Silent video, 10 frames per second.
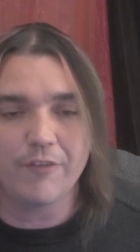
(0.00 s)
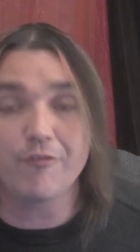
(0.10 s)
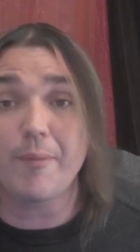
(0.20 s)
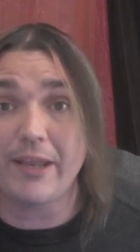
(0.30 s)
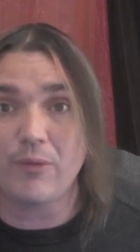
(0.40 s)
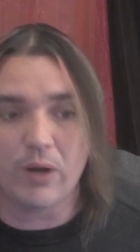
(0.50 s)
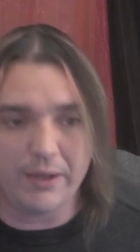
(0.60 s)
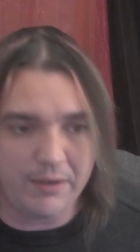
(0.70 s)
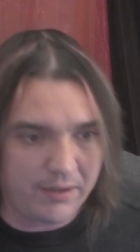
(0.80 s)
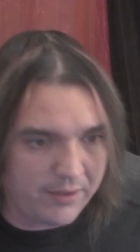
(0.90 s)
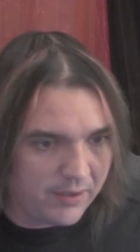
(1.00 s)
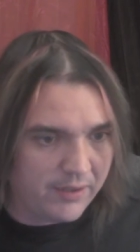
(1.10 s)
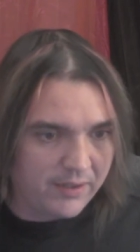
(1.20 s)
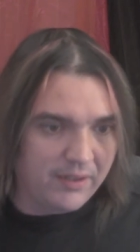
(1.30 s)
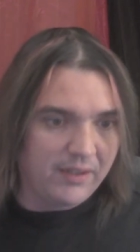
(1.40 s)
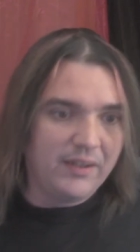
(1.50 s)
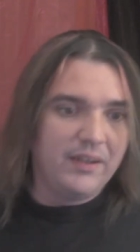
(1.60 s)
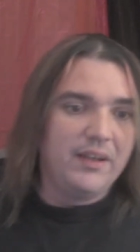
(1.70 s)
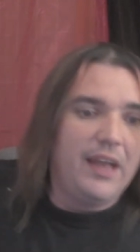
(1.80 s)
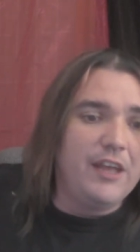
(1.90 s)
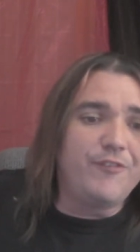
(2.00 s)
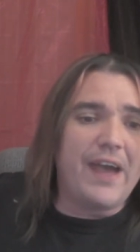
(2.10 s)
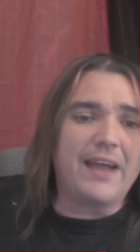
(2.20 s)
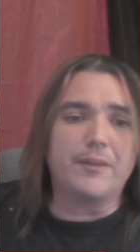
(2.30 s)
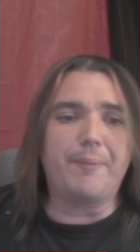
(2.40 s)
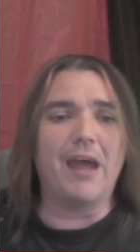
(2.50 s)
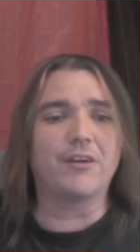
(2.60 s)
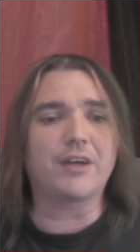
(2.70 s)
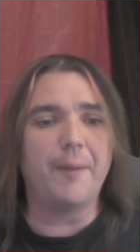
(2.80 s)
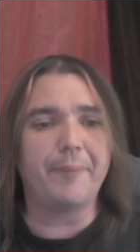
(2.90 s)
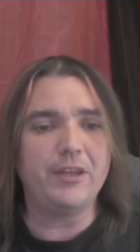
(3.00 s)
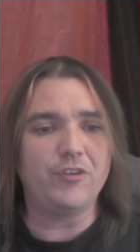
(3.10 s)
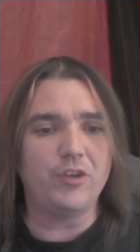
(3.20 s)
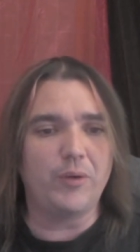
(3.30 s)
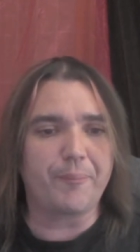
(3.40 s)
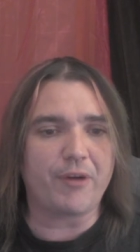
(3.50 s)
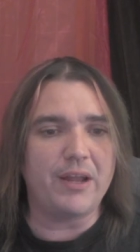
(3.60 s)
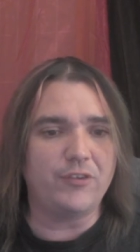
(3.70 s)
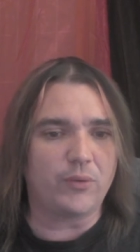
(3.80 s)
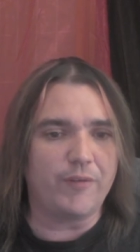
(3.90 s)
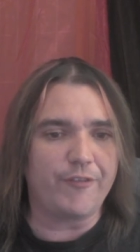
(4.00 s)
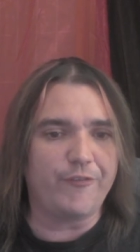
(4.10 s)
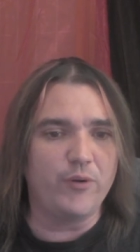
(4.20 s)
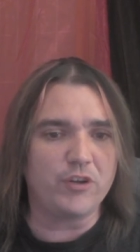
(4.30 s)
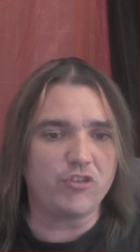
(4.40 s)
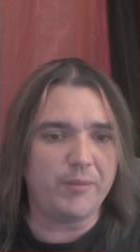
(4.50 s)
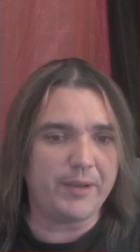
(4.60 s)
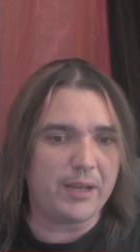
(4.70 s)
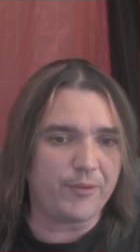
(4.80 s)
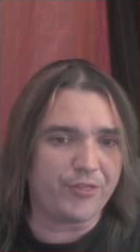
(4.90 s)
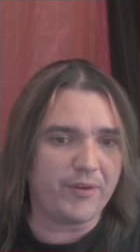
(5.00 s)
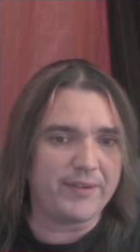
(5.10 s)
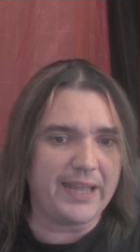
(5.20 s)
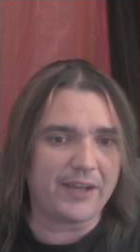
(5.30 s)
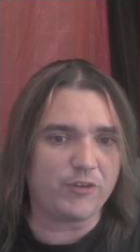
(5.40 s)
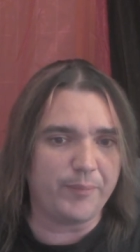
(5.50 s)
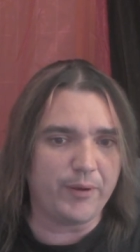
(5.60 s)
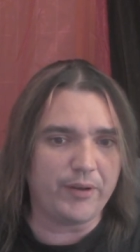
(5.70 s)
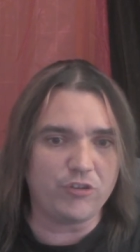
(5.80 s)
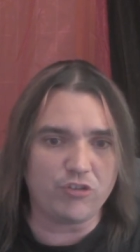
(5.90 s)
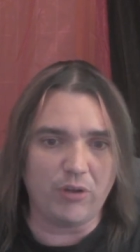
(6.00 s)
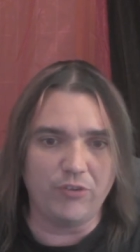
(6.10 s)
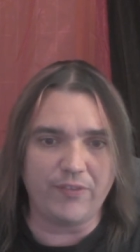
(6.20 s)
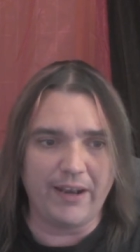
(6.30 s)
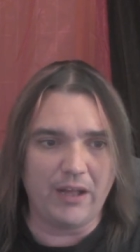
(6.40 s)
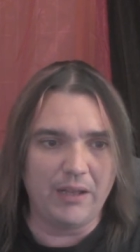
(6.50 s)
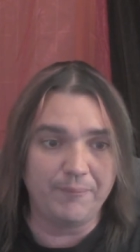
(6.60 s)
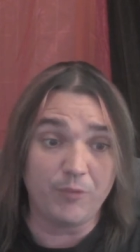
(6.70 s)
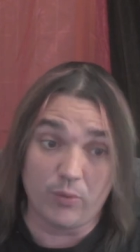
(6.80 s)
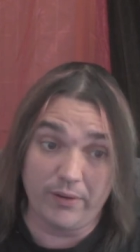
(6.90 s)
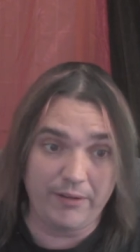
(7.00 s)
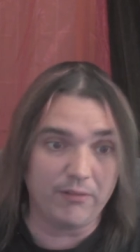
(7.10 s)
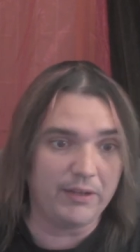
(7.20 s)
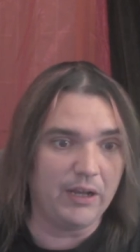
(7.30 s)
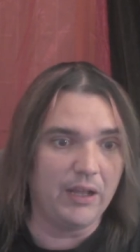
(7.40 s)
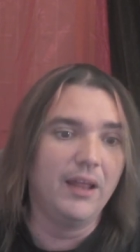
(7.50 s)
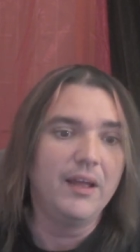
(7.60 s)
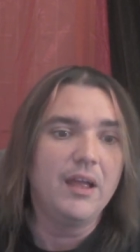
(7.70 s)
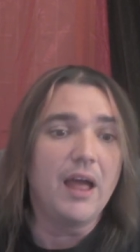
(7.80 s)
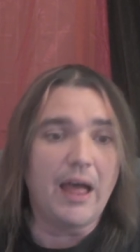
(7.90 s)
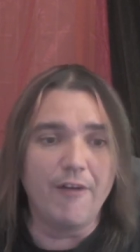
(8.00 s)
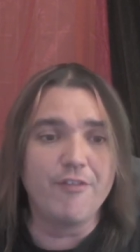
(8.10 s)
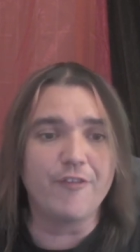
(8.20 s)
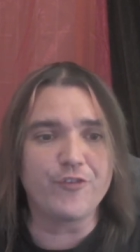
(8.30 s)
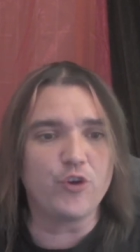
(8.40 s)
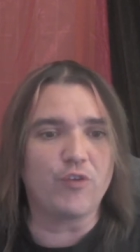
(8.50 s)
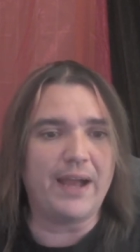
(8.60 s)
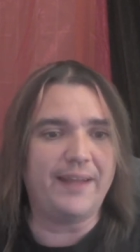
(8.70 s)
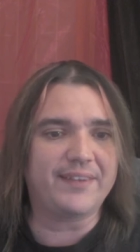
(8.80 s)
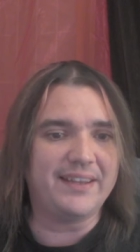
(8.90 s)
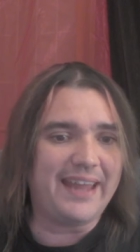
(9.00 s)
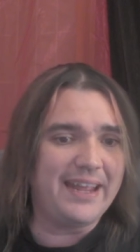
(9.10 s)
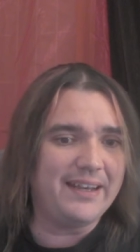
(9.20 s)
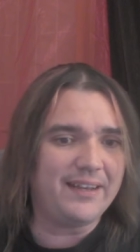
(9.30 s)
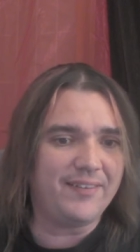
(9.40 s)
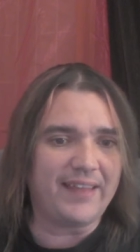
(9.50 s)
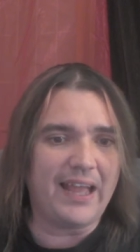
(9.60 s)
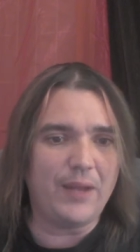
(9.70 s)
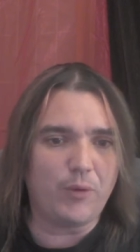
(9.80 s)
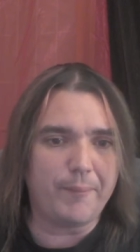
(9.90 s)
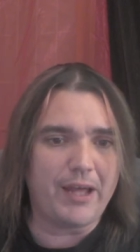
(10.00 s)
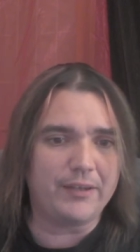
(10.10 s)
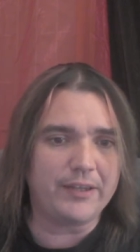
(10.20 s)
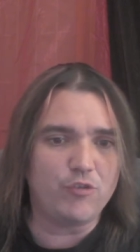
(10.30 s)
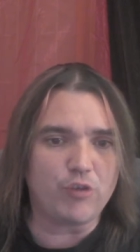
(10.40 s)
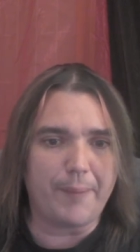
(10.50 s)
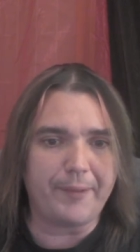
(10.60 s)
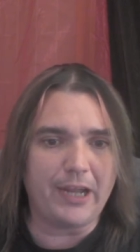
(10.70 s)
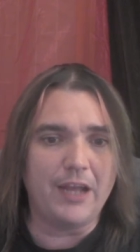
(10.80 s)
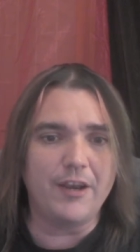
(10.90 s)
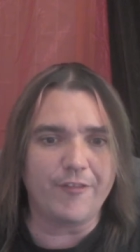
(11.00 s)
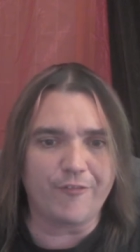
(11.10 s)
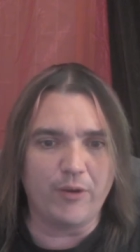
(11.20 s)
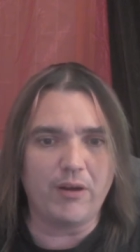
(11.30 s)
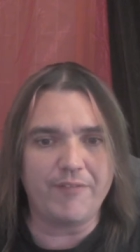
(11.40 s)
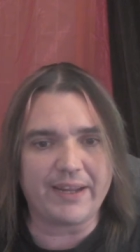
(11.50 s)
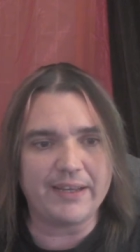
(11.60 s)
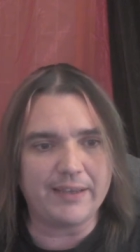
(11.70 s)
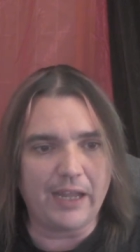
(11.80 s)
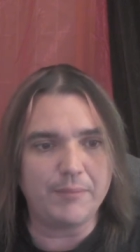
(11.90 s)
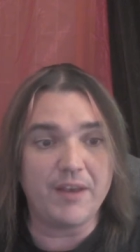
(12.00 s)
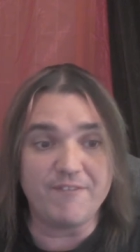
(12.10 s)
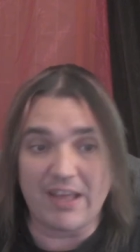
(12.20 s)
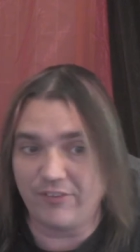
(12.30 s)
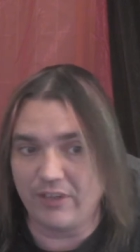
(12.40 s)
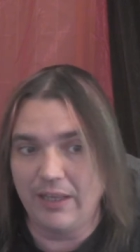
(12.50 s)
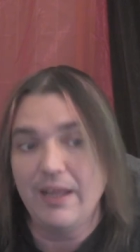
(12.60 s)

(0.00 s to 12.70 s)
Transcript: from anyone. In fact, the power company's new appraisal of the Fukushima No. 3 reactor building shows that all, or nearly all, of the fuel rods contained inside were melted, dropping onto the floor of the containment vessel.